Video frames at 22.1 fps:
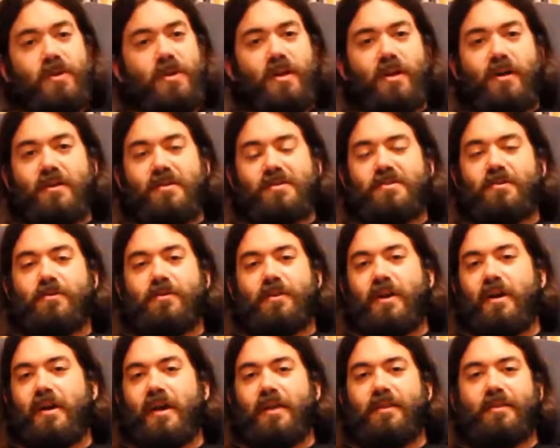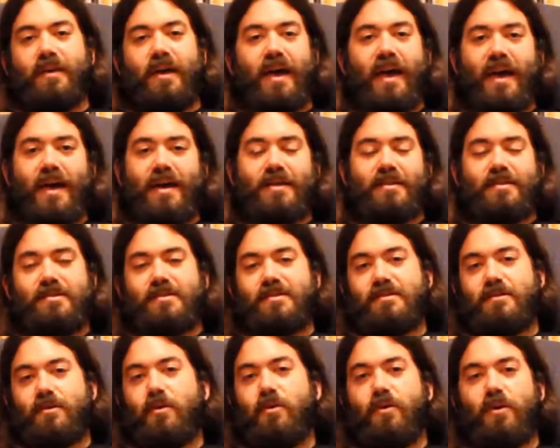You can also target the
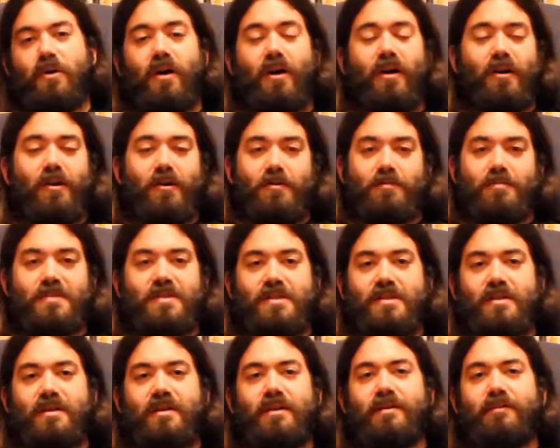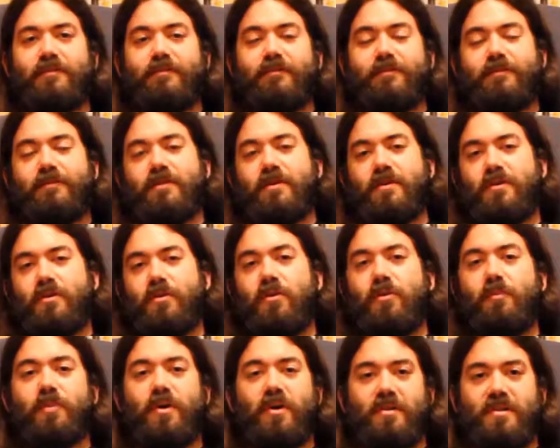hands or arms if
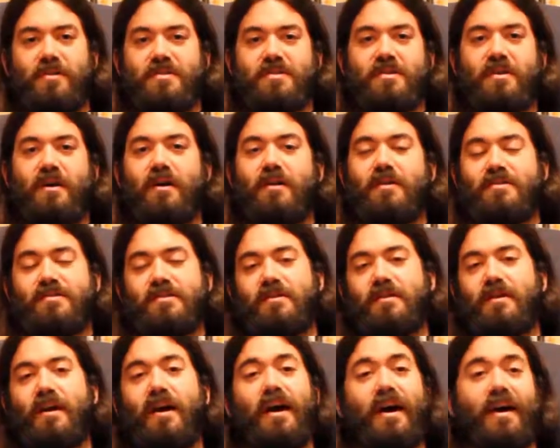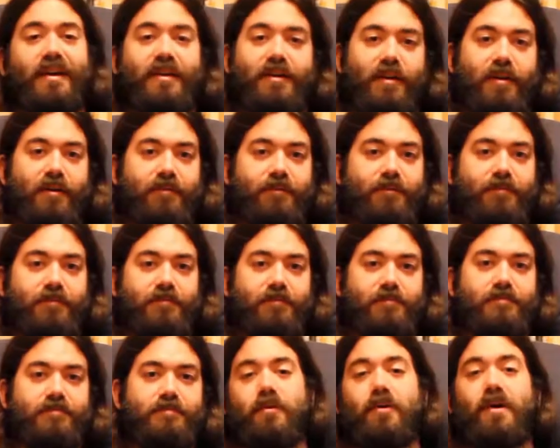your opponent's guards are high enough.
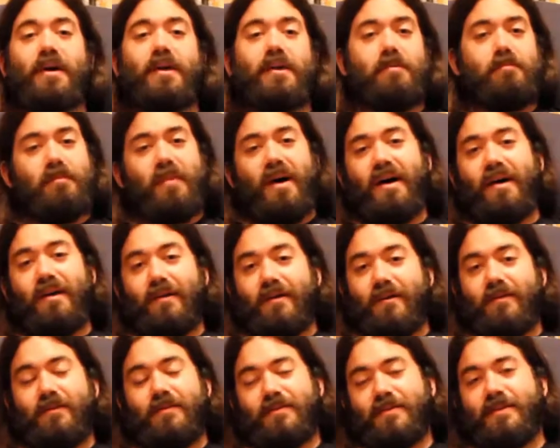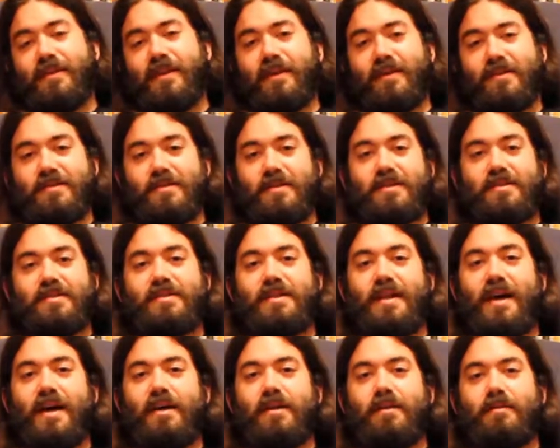Joachim Meyer tells
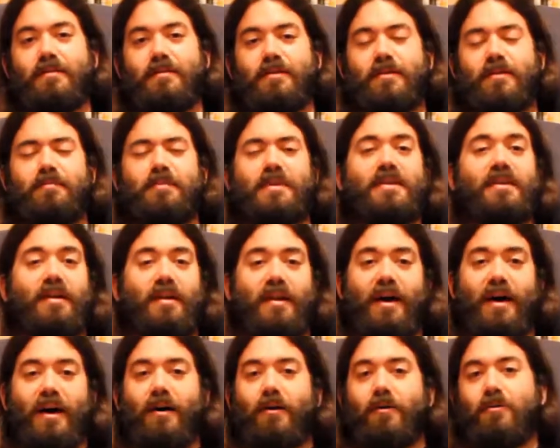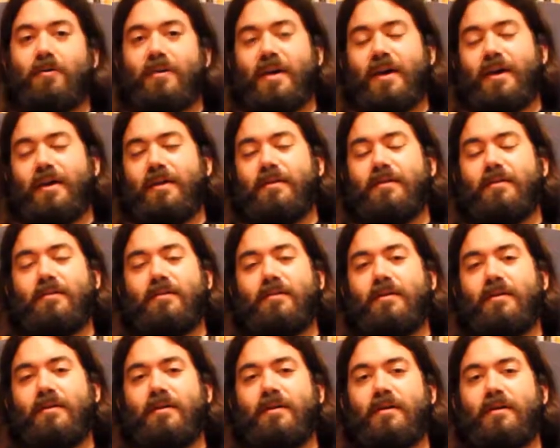us that the Mittelhau
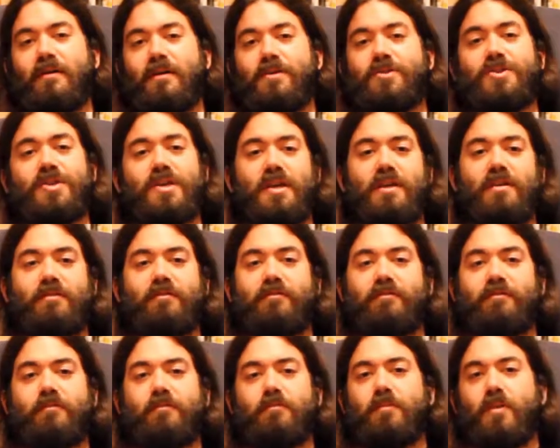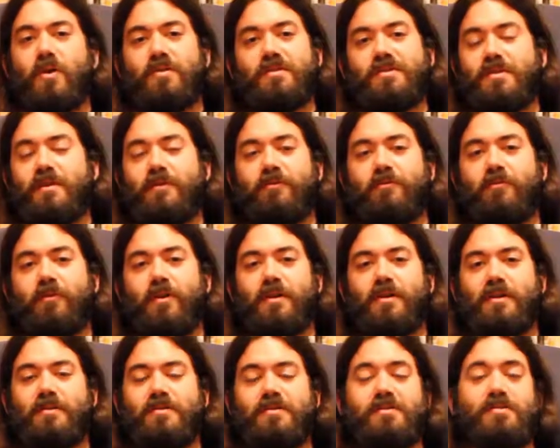can achieve most of
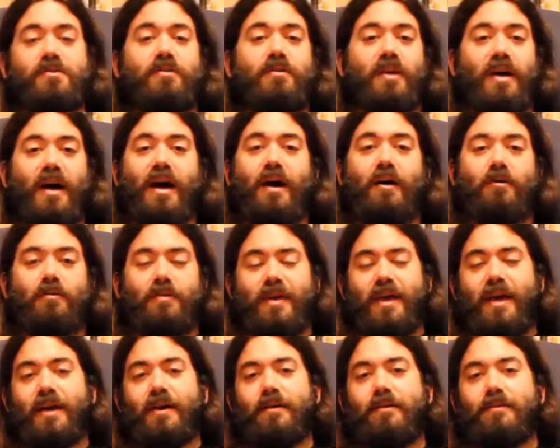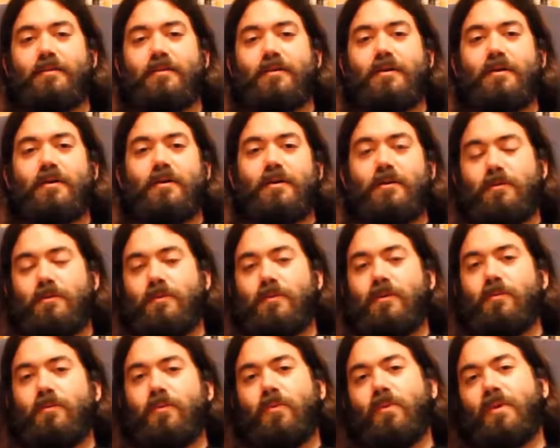what a Zornhau can.
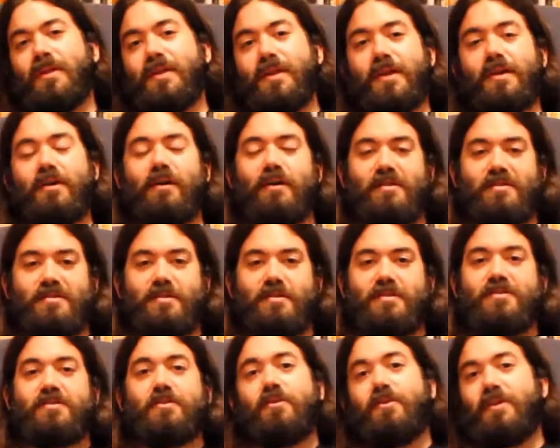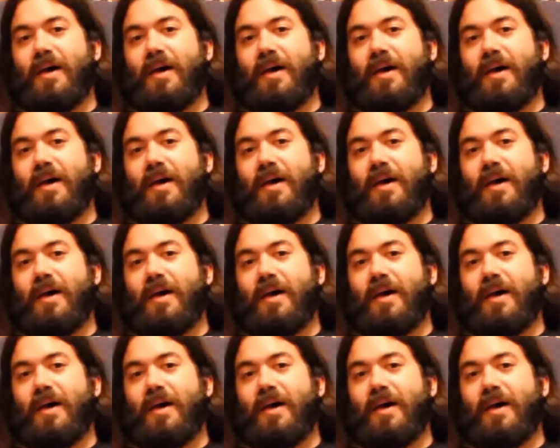What he calls a